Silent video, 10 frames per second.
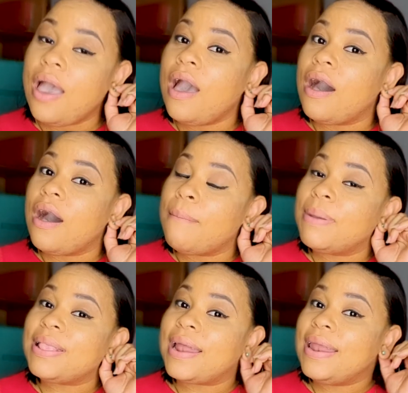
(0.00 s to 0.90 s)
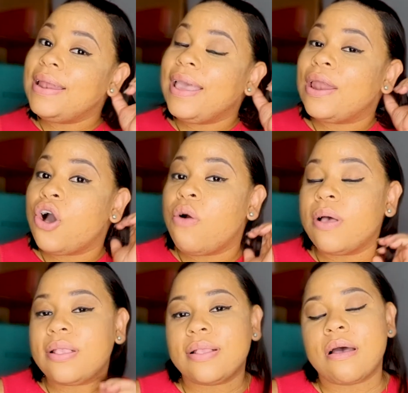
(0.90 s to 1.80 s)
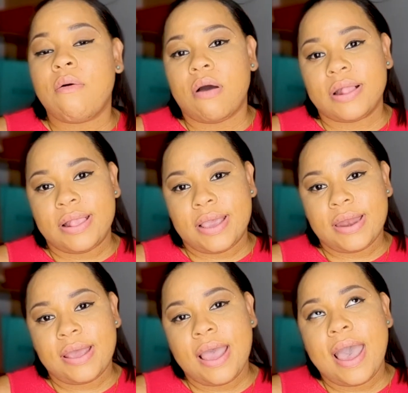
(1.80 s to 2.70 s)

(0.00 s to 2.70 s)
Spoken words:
But I didn't get the hours that I wanted.